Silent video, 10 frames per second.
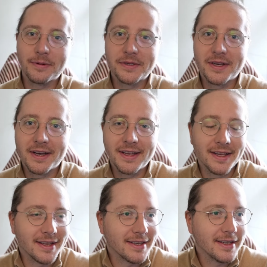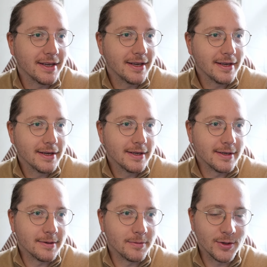by side,
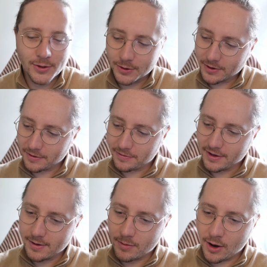and you took the film